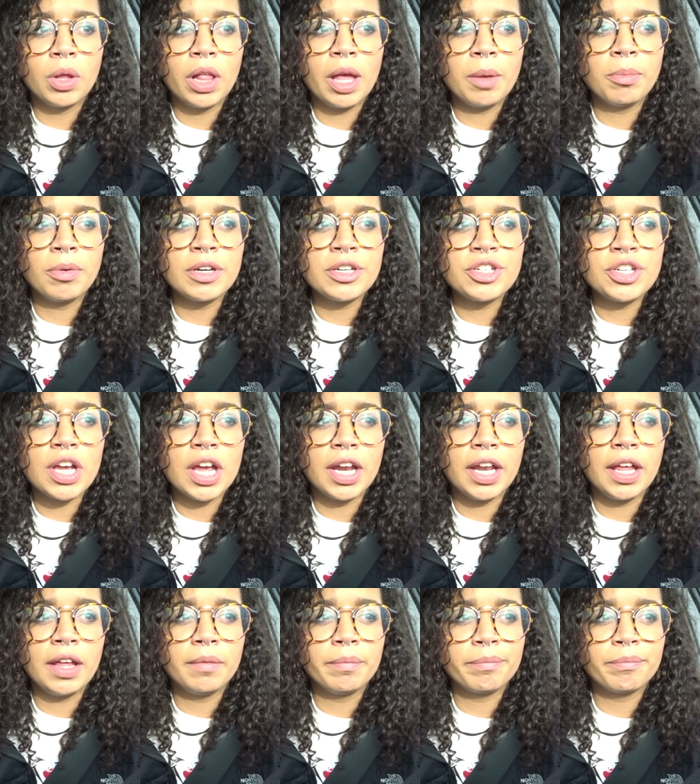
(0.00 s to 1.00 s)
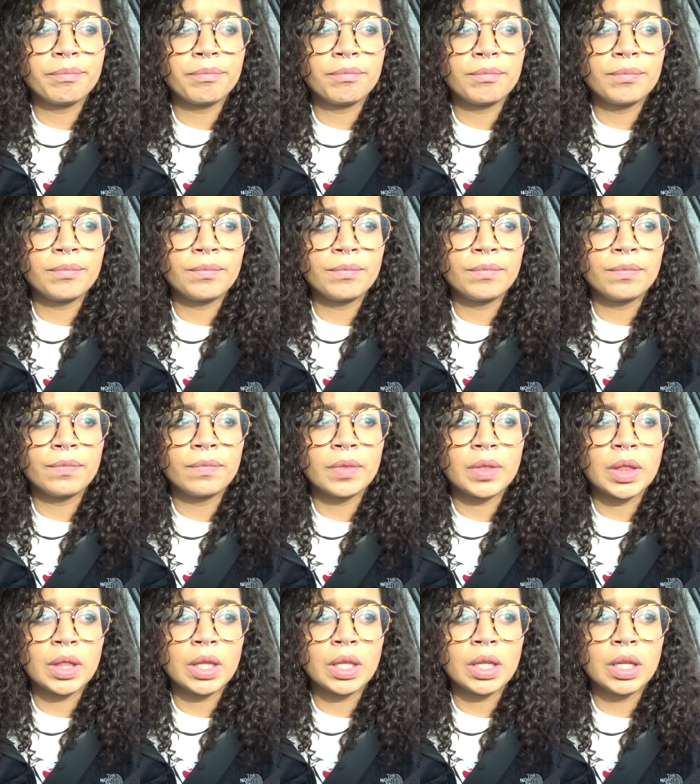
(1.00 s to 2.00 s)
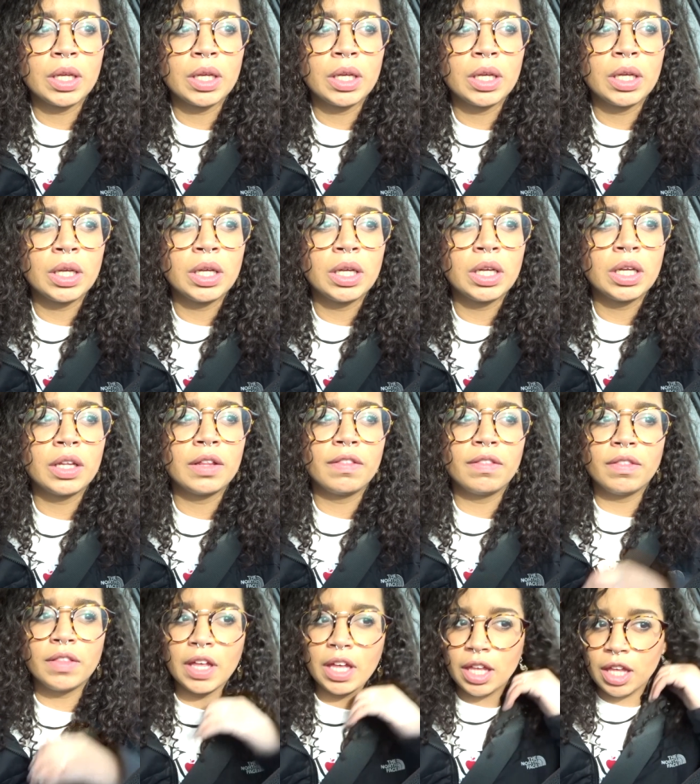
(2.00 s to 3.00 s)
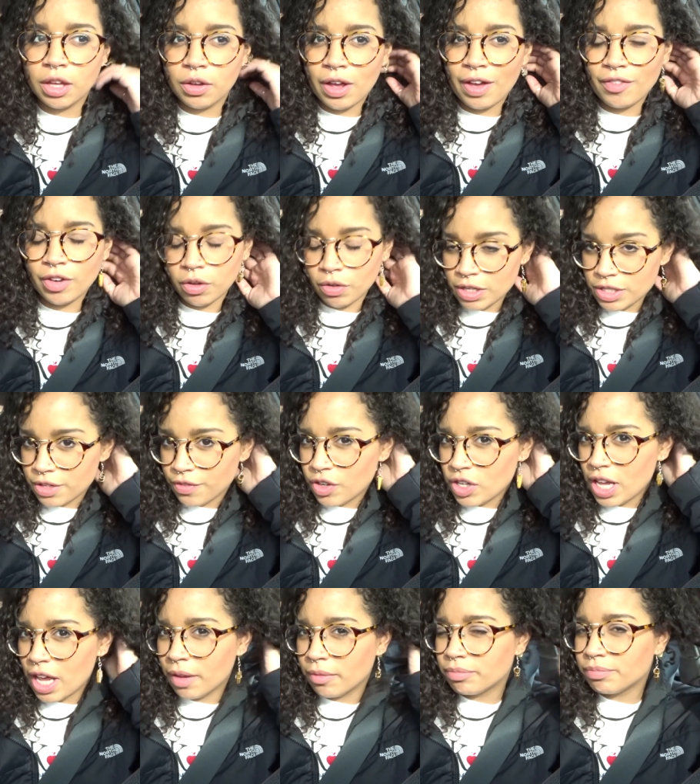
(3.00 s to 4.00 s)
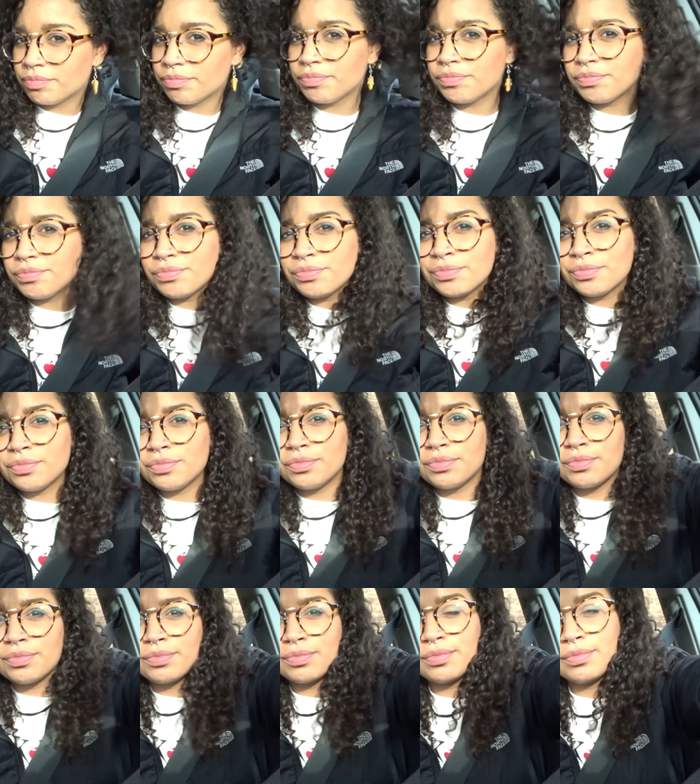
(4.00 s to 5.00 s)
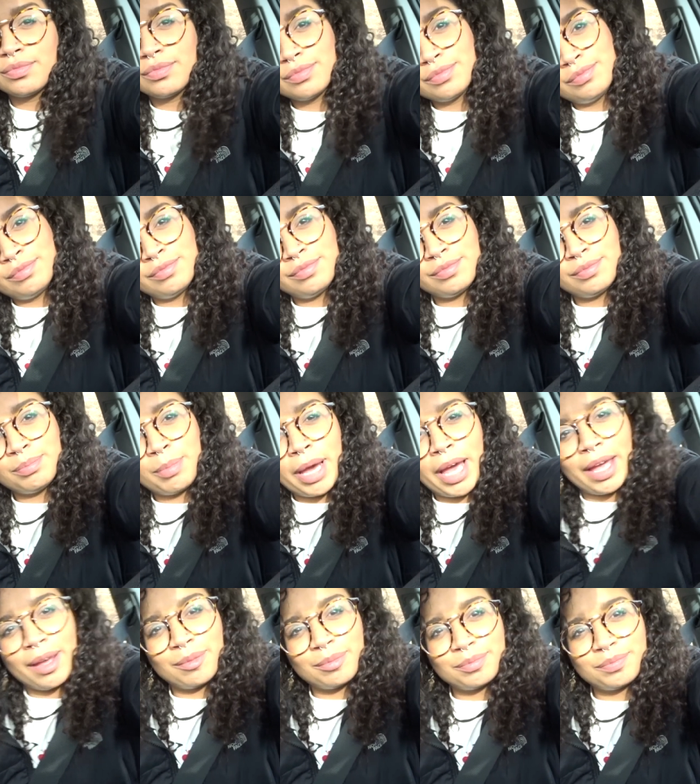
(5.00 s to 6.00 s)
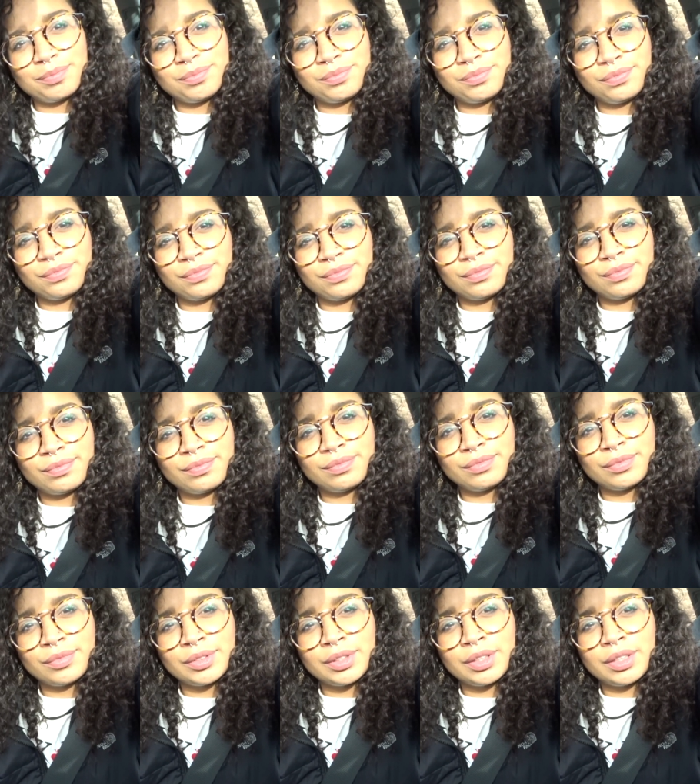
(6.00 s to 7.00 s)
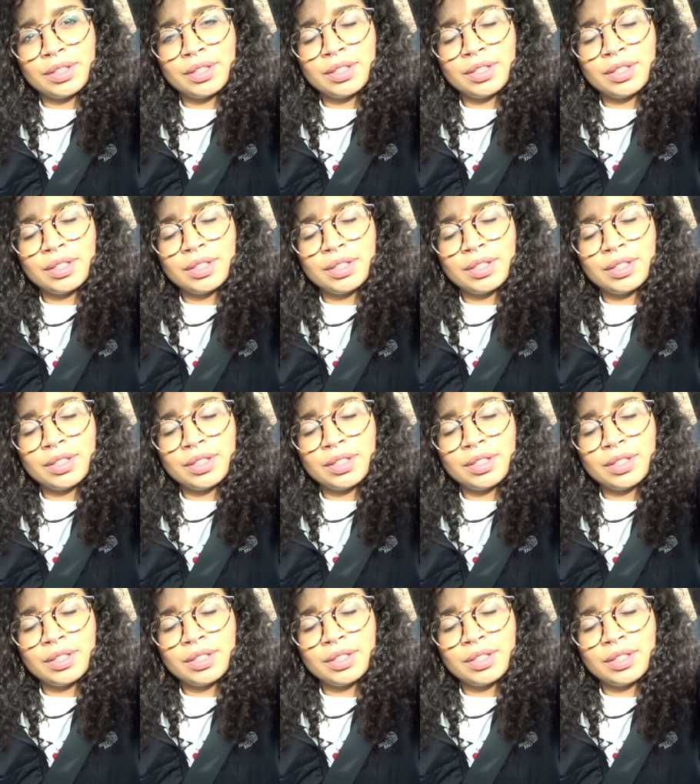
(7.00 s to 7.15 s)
Well, I appreciate it. Well, you're very welcome. Thank you. Have a good rest of your day. You too. Bye. Bye.